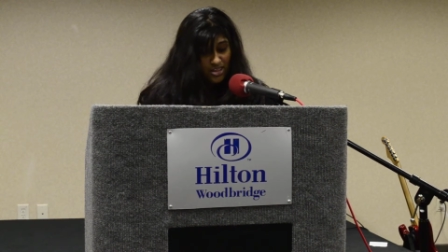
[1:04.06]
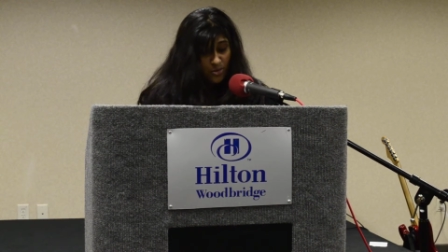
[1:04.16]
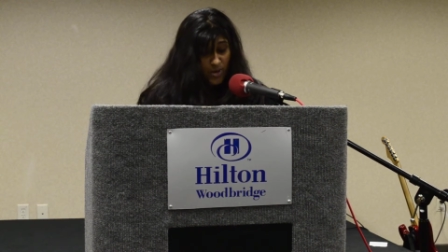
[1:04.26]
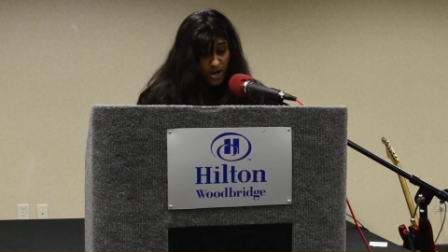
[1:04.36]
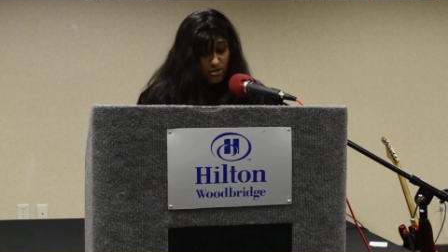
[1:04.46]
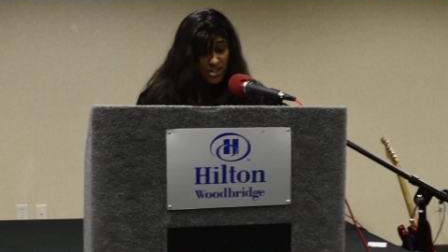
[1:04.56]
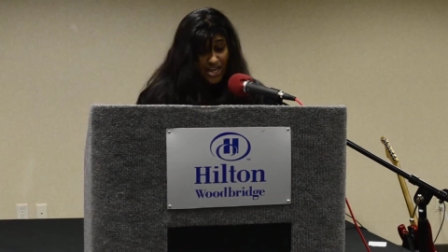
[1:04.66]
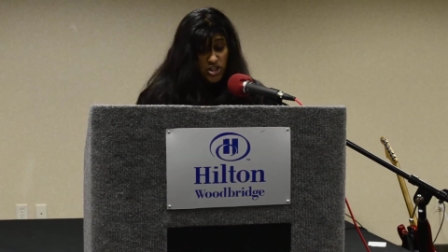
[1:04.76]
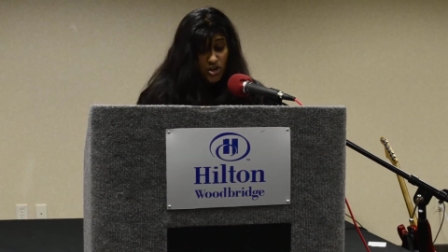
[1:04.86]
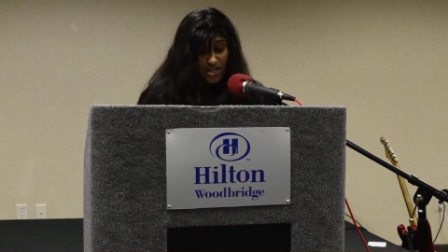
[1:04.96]
The widow
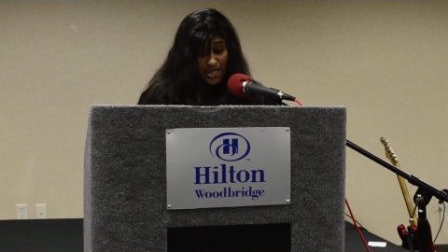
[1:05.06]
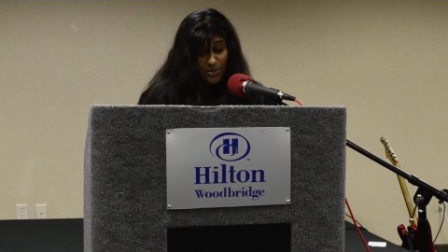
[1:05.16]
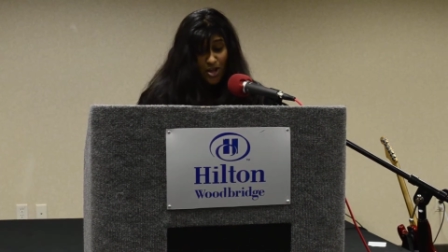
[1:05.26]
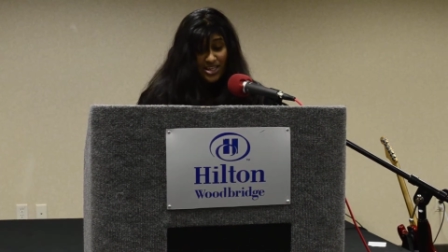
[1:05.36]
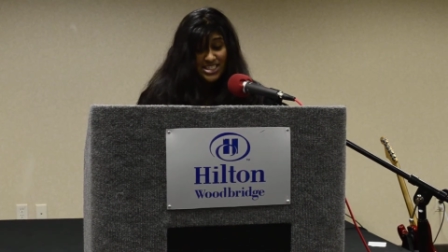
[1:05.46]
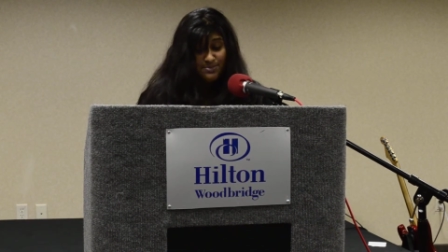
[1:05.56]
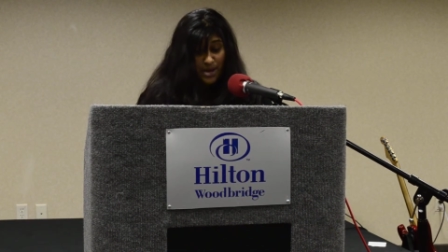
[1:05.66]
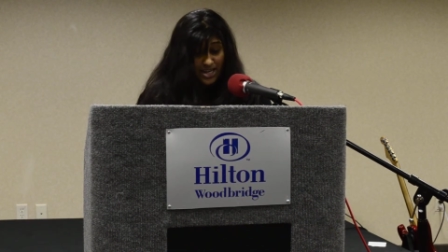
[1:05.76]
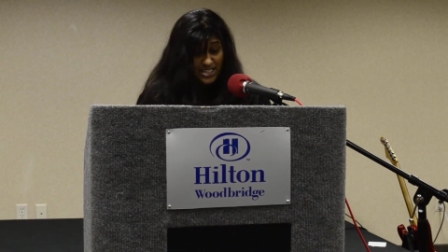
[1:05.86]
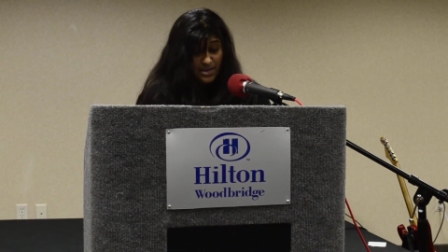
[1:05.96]
checked her email
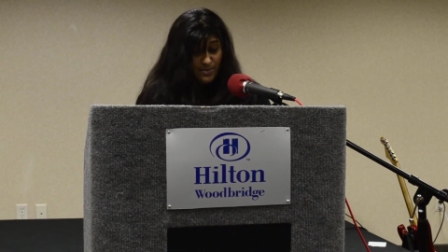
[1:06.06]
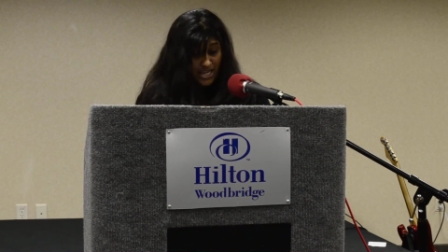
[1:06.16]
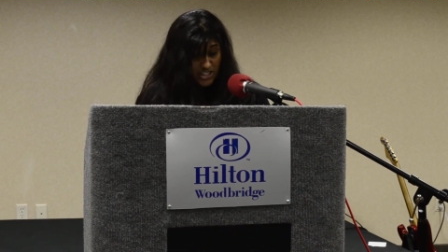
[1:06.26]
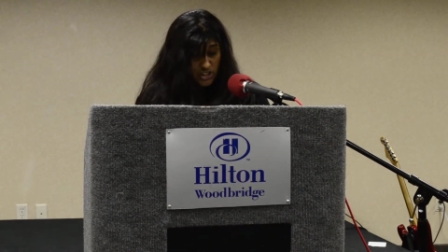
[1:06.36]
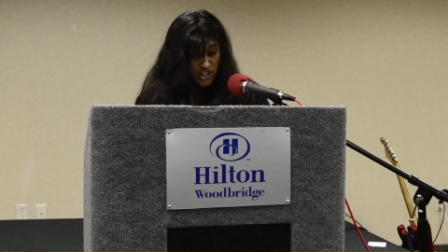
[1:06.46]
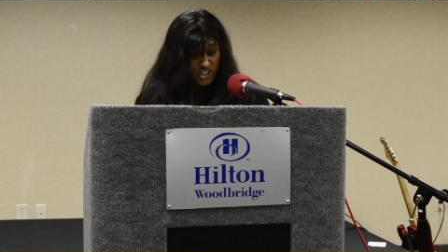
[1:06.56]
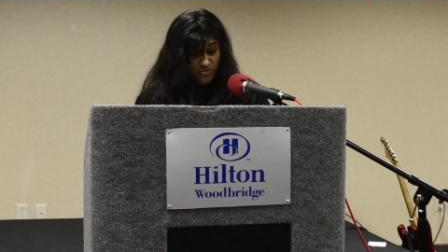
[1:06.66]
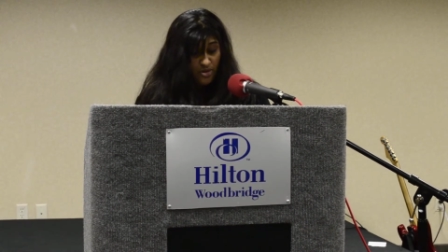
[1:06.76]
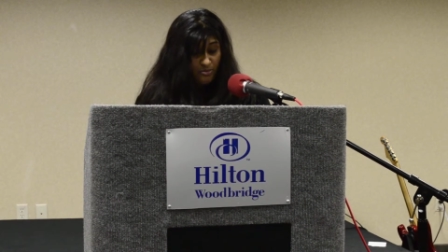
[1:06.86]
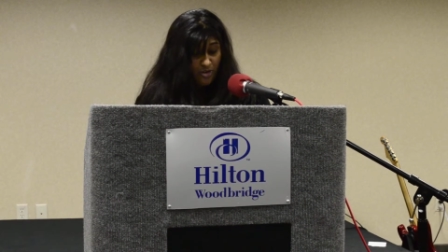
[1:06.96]
expecting messages
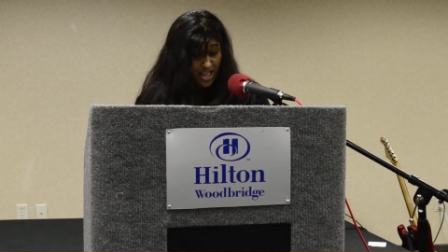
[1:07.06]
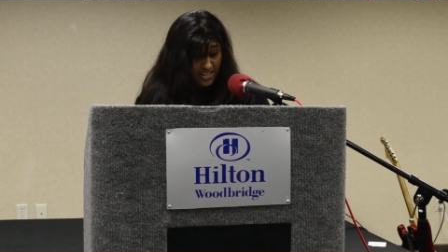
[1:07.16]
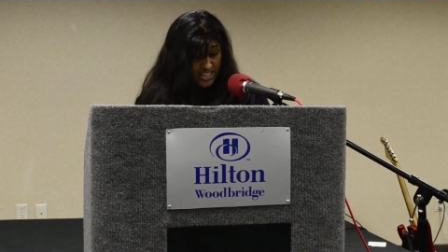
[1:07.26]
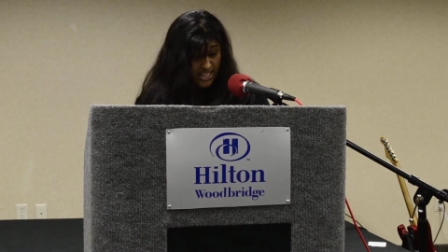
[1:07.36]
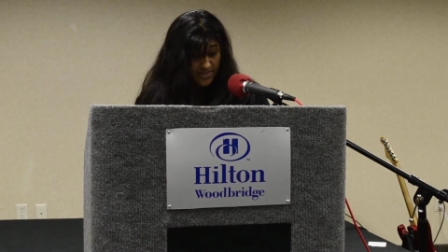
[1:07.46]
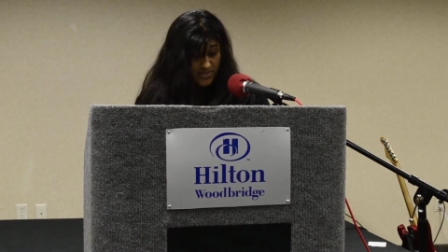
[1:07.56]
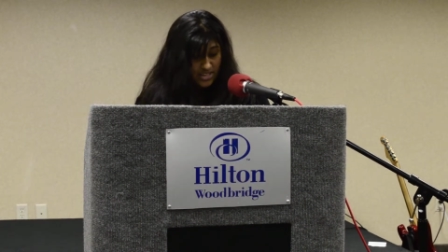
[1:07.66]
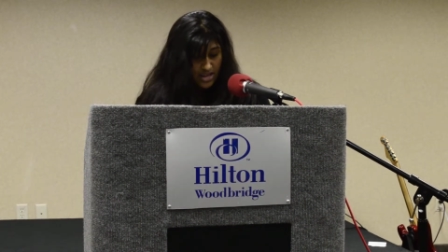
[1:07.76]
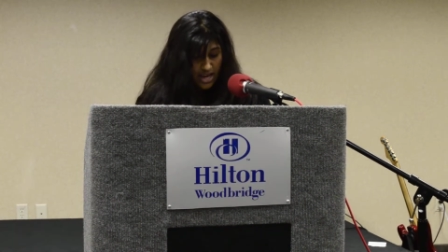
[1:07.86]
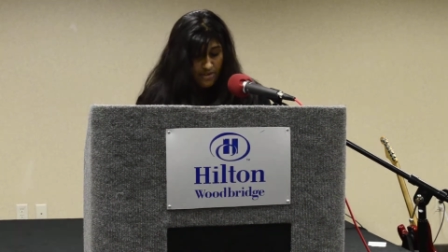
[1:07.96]
from relatives
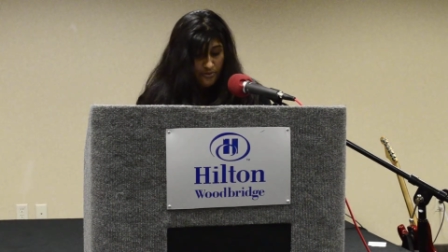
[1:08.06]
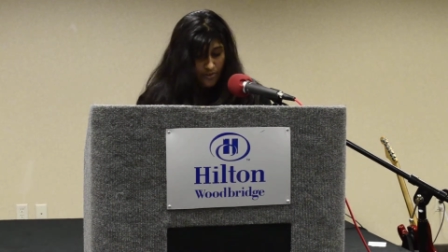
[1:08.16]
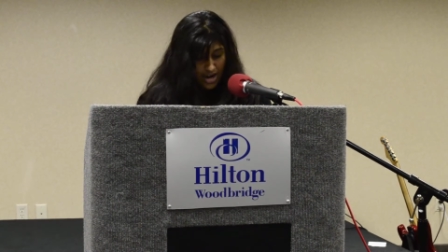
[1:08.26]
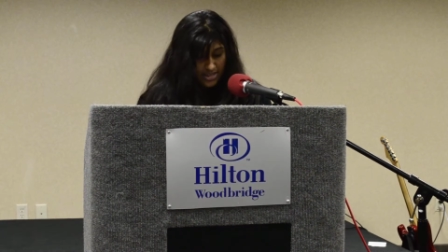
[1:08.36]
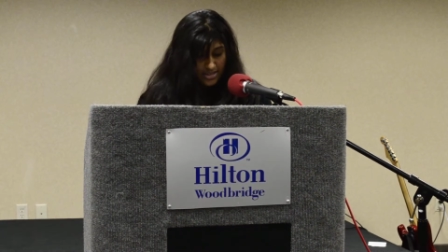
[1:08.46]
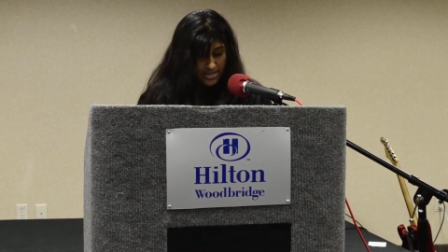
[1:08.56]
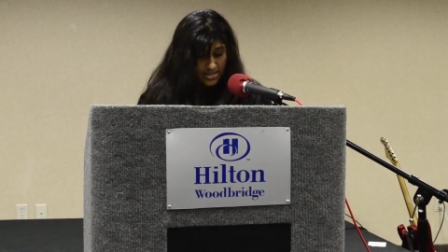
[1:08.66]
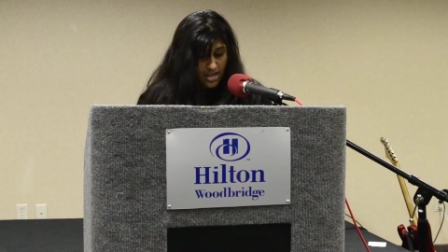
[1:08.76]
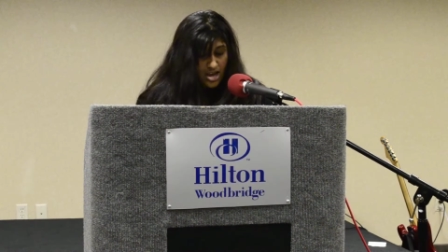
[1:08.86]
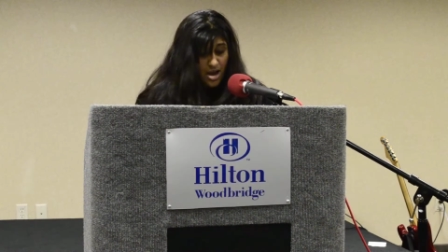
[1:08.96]
and friends.
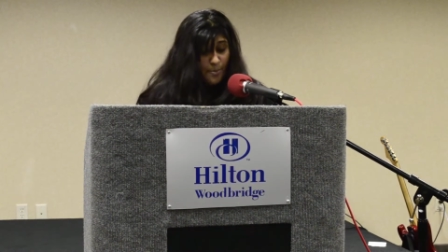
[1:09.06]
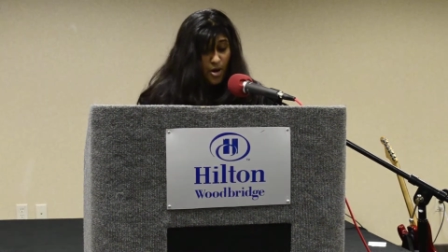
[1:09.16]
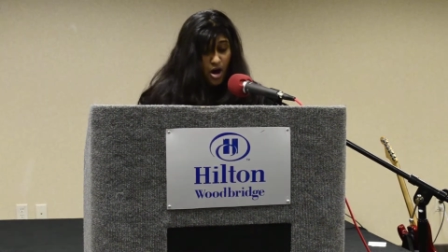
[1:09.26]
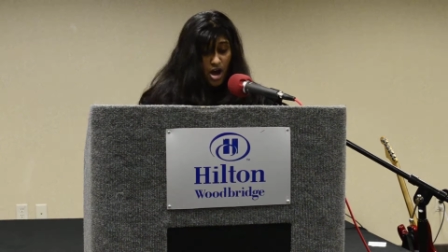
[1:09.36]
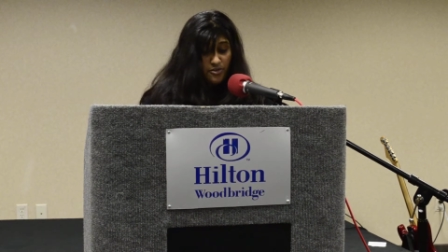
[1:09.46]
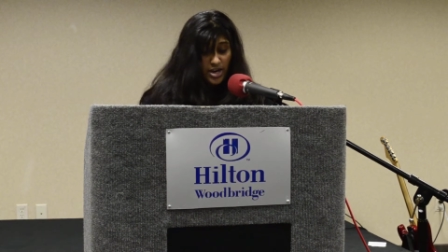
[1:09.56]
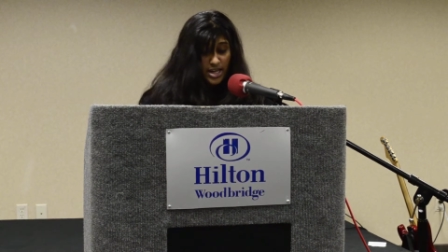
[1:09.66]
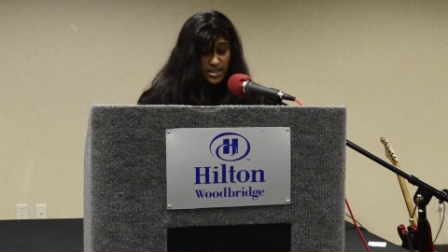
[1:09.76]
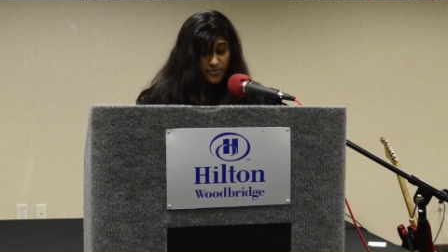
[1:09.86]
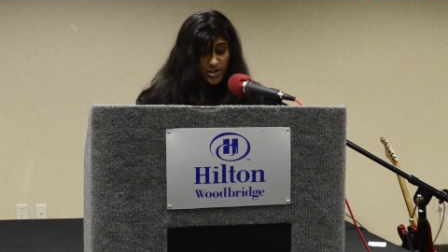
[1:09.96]
Upon
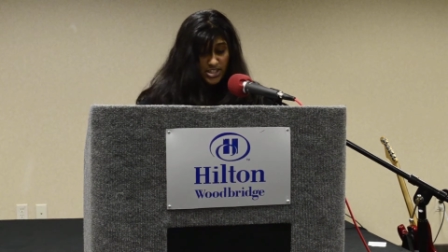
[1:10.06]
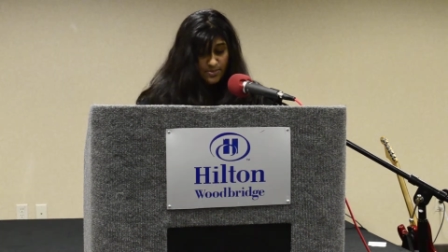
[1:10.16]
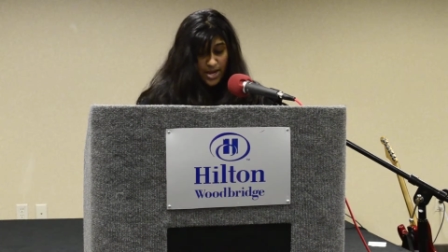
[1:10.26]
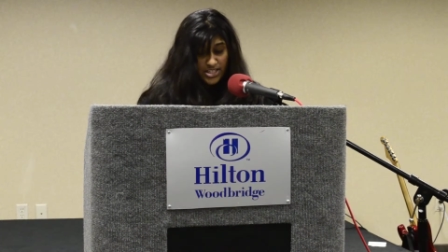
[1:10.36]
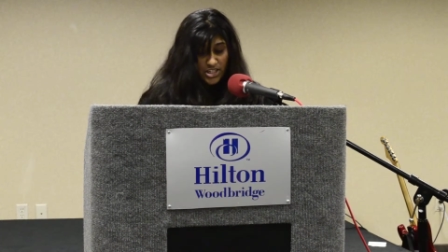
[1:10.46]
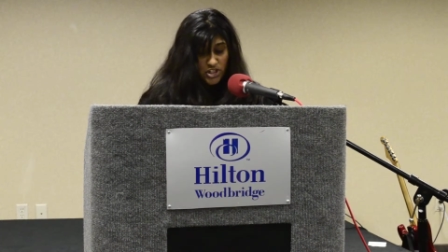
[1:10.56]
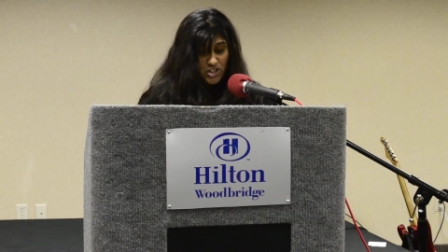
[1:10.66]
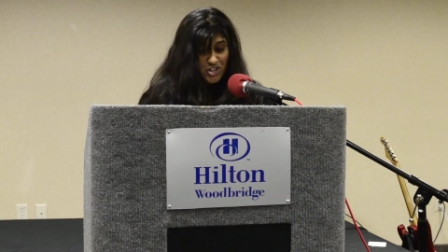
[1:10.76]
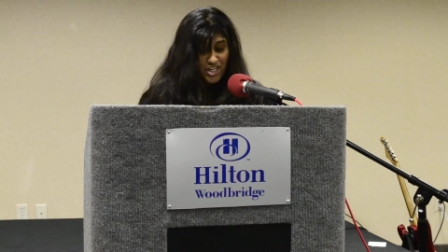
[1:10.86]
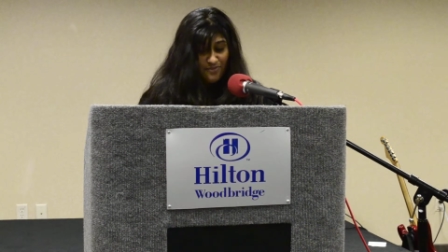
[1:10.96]
reading the first message,
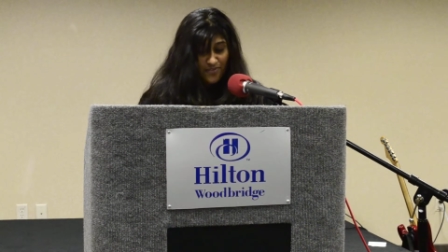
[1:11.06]
she